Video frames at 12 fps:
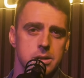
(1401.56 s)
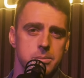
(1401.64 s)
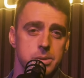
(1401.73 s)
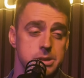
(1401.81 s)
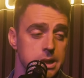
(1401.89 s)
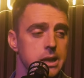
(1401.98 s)

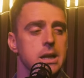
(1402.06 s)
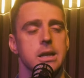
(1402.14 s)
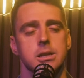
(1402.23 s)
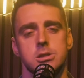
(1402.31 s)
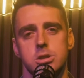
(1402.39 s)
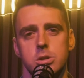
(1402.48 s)

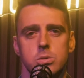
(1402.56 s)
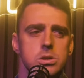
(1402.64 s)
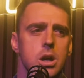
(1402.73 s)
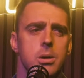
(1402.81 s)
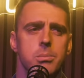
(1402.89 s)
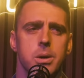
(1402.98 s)
particularly in schools,
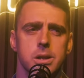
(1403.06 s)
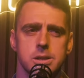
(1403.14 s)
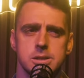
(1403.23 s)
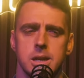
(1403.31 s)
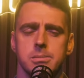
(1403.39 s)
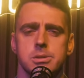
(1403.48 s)
but at the
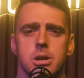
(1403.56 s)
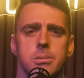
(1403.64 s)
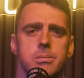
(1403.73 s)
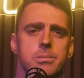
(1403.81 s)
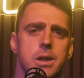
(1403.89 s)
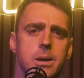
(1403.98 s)
same
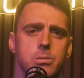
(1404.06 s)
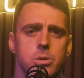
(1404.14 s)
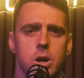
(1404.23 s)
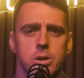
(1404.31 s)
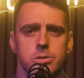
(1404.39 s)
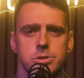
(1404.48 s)
time, they
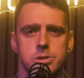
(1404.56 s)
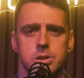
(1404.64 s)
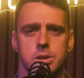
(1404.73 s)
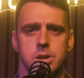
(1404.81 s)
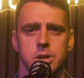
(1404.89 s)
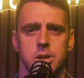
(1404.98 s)
will host
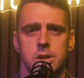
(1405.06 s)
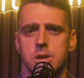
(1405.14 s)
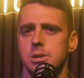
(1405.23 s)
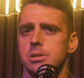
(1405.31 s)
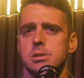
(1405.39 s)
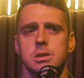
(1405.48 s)

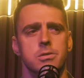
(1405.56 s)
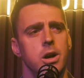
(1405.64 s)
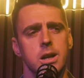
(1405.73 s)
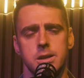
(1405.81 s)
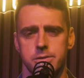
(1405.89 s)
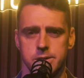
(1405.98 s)

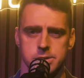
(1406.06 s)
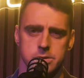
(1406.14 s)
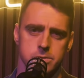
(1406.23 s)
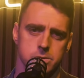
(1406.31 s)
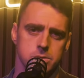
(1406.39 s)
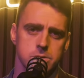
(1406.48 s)
Diwali
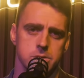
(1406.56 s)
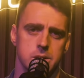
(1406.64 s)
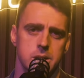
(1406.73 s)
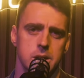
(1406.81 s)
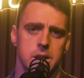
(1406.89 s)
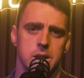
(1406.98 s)
festivals.
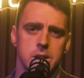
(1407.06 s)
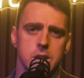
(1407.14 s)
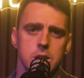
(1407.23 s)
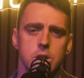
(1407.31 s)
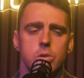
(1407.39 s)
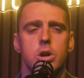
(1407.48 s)

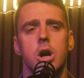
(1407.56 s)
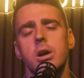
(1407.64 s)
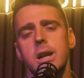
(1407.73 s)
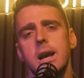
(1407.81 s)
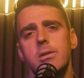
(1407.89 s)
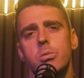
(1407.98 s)
You
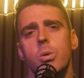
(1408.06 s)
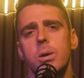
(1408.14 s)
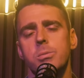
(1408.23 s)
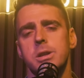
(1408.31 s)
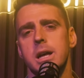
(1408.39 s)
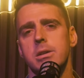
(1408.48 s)
can't have
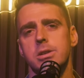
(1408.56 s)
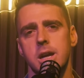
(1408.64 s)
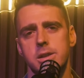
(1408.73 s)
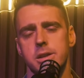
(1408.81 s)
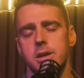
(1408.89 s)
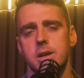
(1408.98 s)
one without the
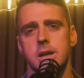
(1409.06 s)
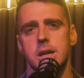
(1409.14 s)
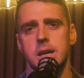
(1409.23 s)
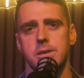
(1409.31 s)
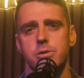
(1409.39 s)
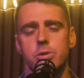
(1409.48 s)
other.
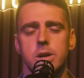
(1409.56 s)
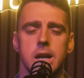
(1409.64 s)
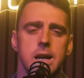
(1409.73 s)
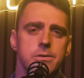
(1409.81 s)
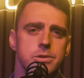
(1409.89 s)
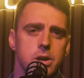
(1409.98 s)
If you're going to
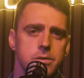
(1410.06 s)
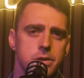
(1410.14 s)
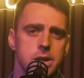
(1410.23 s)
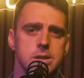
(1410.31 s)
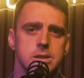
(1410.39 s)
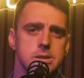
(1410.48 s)
have
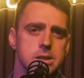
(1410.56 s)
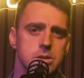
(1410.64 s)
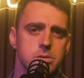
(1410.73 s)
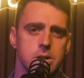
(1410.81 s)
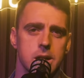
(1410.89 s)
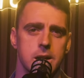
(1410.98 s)
diversity and
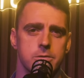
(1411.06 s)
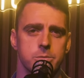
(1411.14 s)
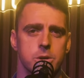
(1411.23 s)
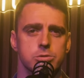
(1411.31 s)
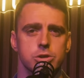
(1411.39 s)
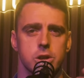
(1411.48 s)
you're going to have
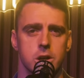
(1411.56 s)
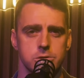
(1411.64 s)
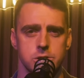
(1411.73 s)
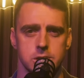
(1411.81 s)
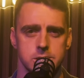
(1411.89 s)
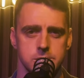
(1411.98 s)

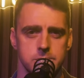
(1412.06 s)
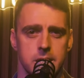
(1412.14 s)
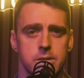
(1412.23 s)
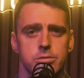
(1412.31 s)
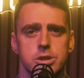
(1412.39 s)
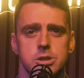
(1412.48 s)
multiculturalism
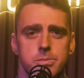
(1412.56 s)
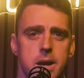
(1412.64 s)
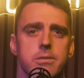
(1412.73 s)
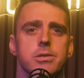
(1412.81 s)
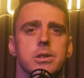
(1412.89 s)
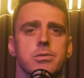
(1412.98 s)
and
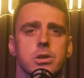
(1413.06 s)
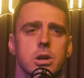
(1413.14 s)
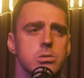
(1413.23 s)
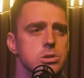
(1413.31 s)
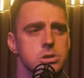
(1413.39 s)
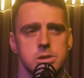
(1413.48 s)
respect for different
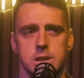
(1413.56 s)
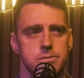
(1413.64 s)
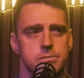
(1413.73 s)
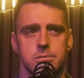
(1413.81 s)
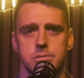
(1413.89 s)
cultures, then